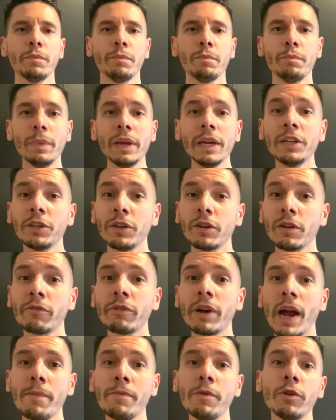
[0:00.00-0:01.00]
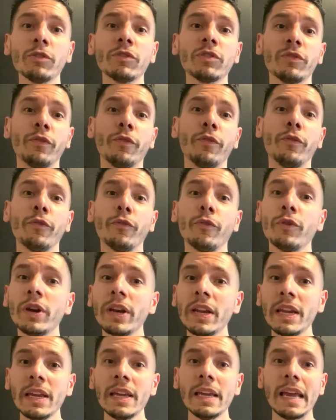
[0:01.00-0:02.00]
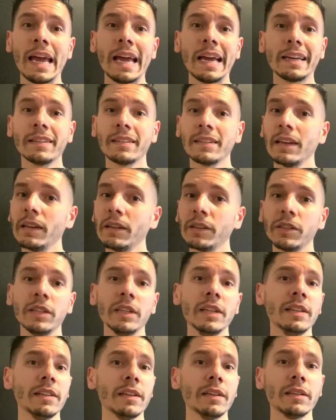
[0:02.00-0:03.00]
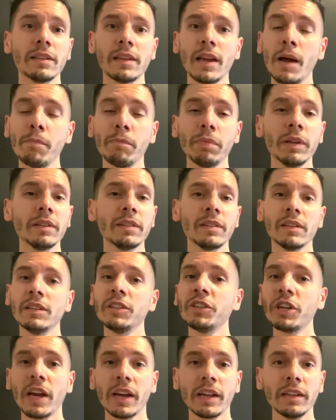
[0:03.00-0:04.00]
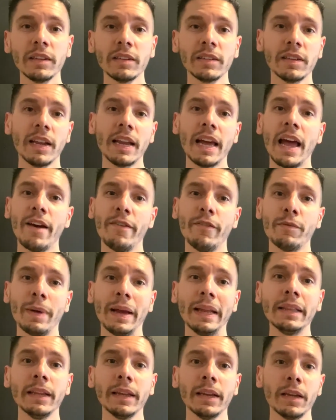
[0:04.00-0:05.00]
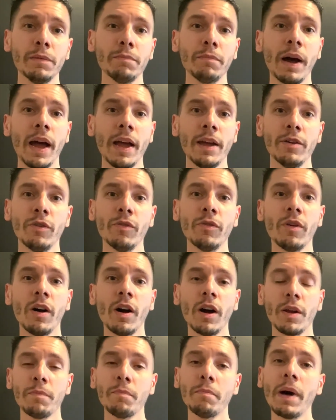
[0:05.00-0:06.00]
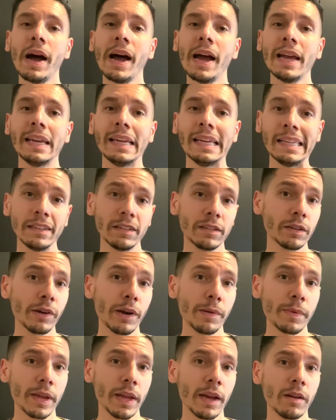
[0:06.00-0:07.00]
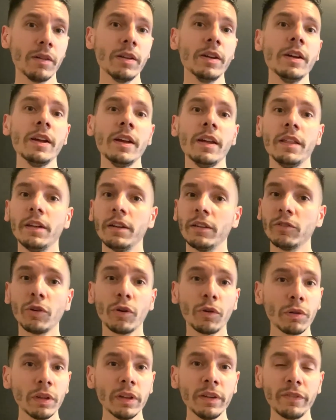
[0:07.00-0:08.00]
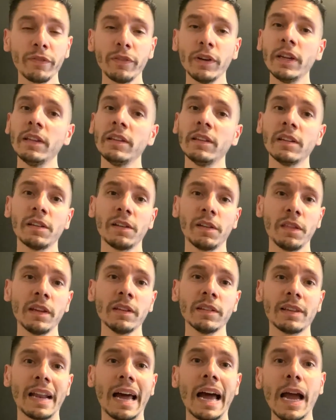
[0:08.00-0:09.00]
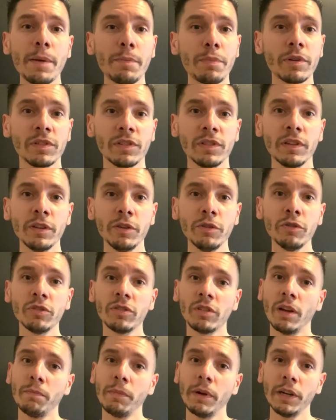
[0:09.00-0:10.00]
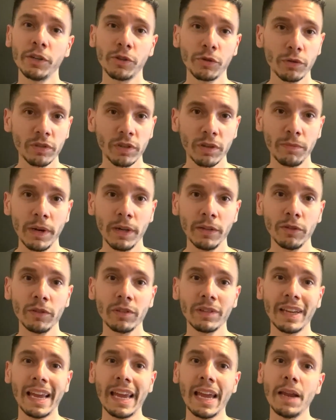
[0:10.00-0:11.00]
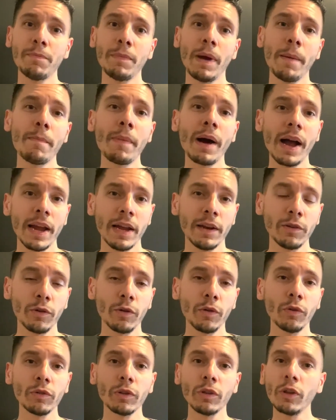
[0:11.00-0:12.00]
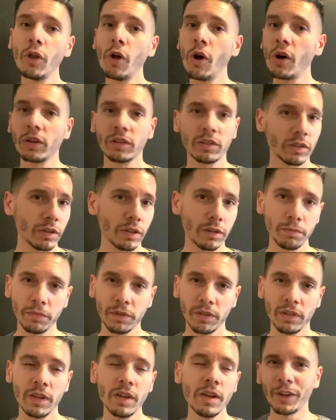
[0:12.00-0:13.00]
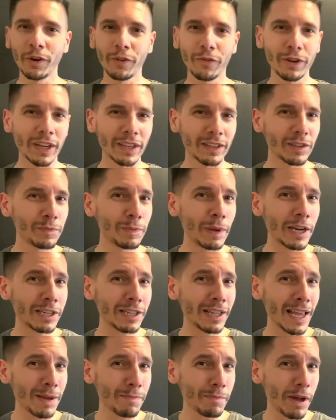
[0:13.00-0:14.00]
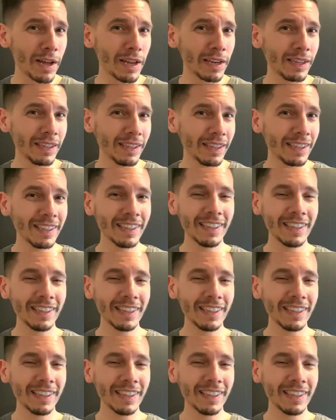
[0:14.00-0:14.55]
Make sure to grab those free Excel sheets and templates and checklists that I have on my link in bio on my Instagram account. They're totally free. They're things that I personally use on my short-term rentals and my buy and hold long terms. Don't forget to smash the like button.